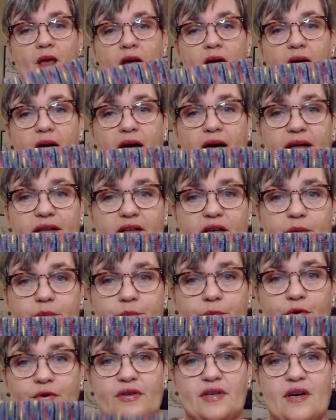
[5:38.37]
and I'm
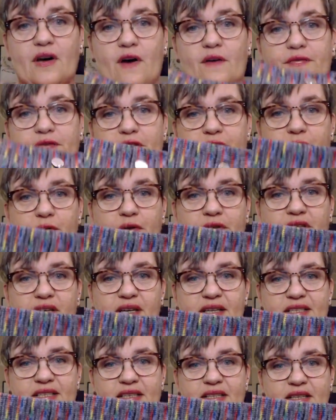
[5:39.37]
putting afterthought
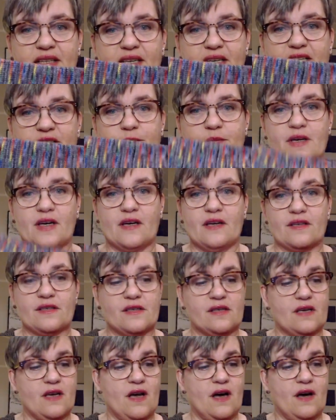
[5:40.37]
heels in these
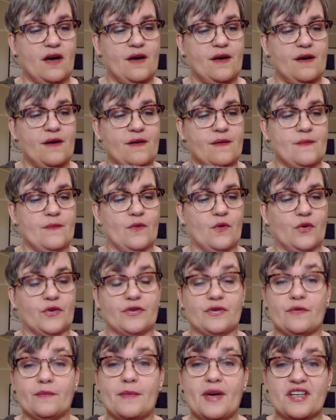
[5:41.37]
because I want
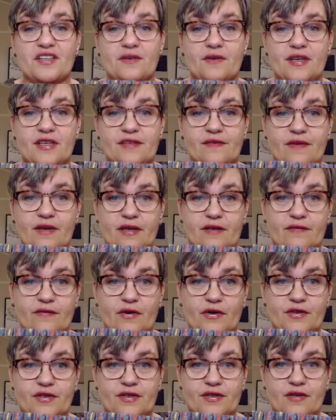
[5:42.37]
to measure his feet
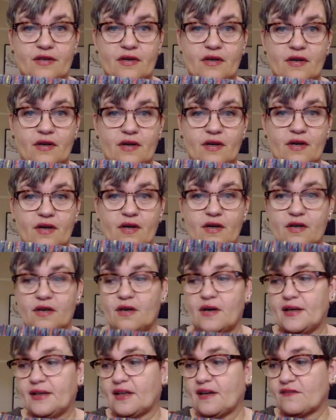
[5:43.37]
first,
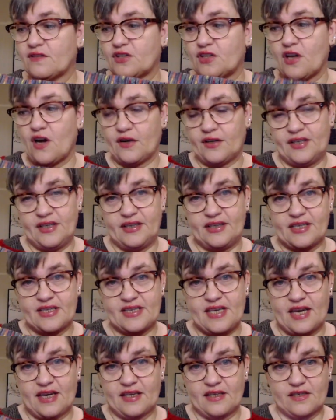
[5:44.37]
and I've started the
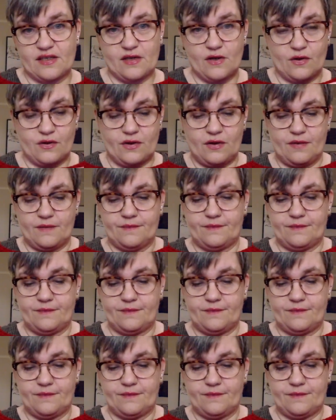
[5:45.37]
second sock.